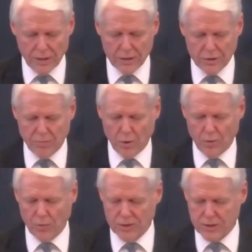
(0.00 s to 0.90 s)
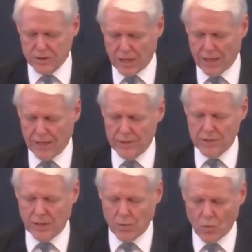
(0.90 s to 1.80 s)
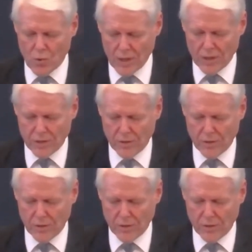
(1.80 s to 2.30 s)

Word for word: both with signs and wonders,